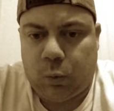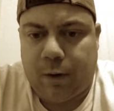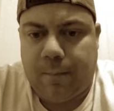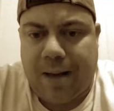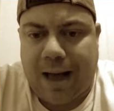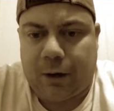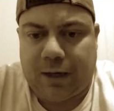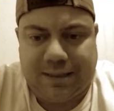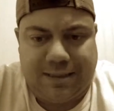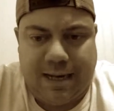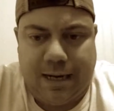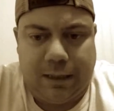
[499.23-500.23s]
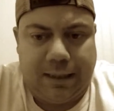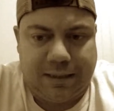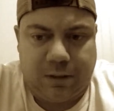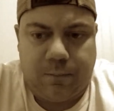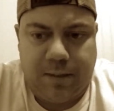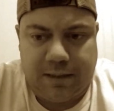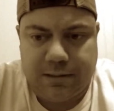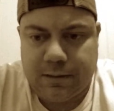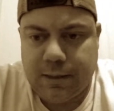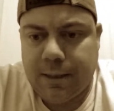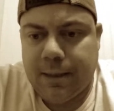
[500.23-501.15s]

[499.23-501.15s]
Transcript: when a batter gets a hit and gets on base.